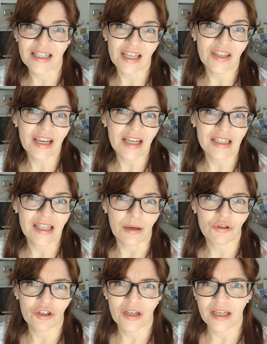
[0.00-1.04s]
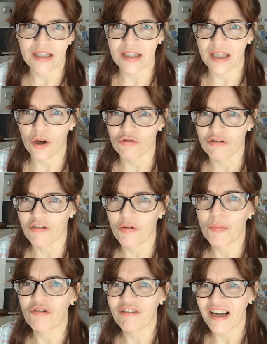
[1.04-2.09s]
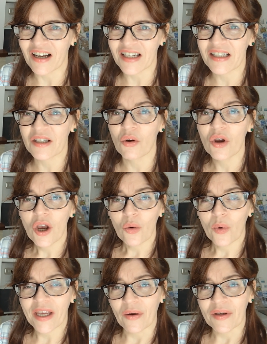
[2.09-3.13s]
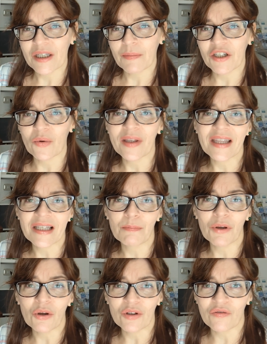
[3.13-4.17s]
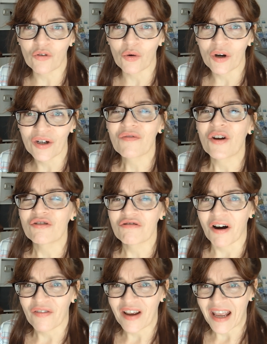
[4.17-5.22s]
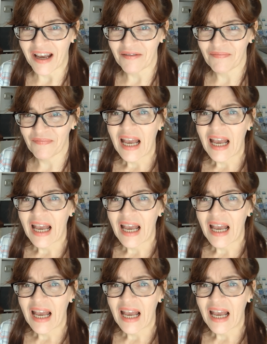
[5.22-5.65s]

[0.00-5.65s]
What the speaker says: And the exception is the Aurora Borealis. So we're going to be doing this beautiful photograph here.